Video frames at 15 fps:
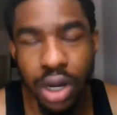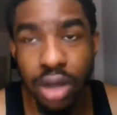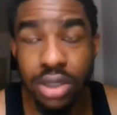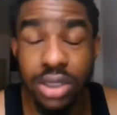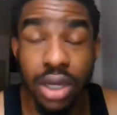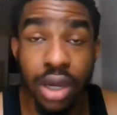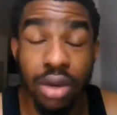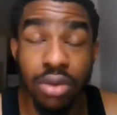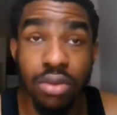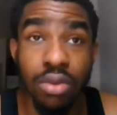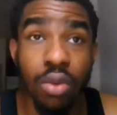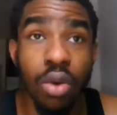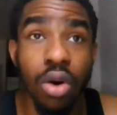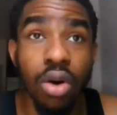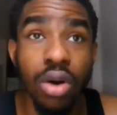I was like,
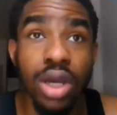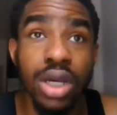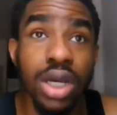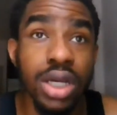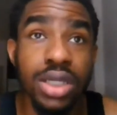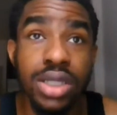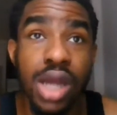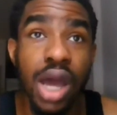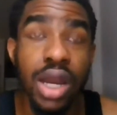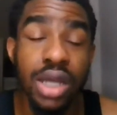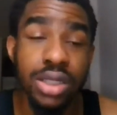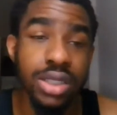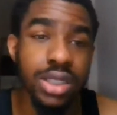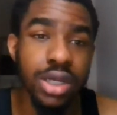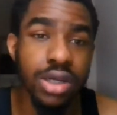well, it's not
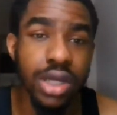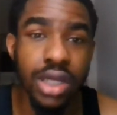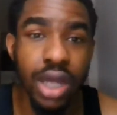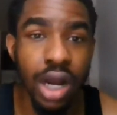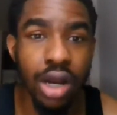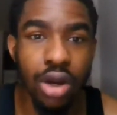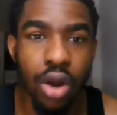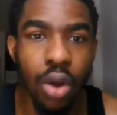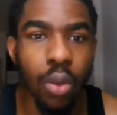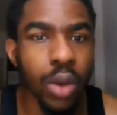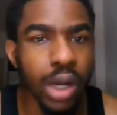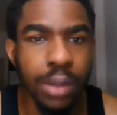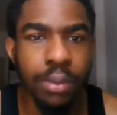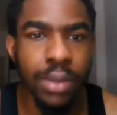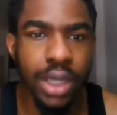necessarily that I know what
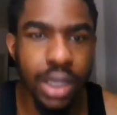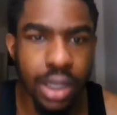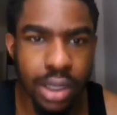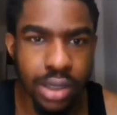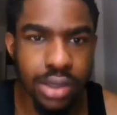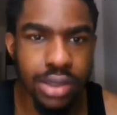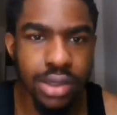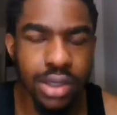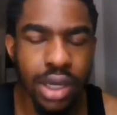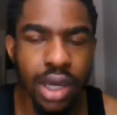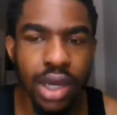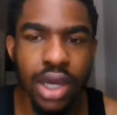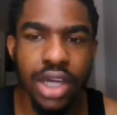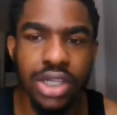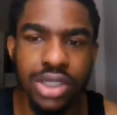it means.
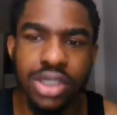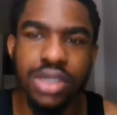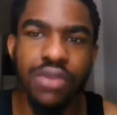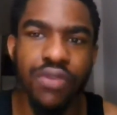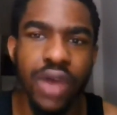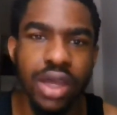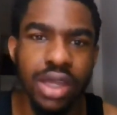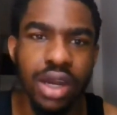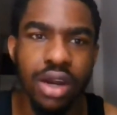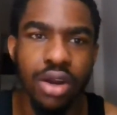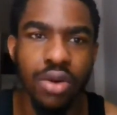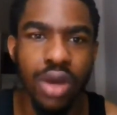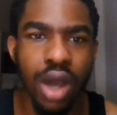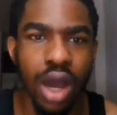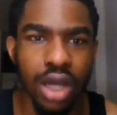It's just the fact that I
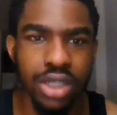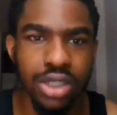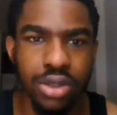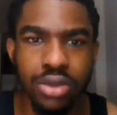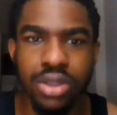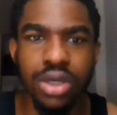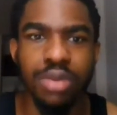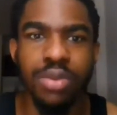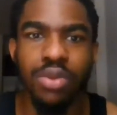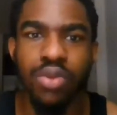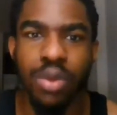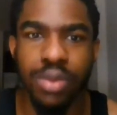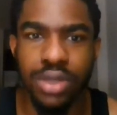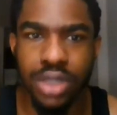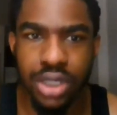know God shows up in
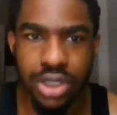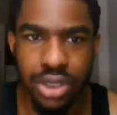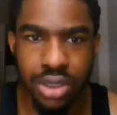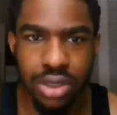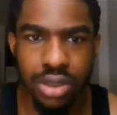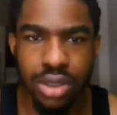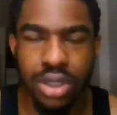repetition.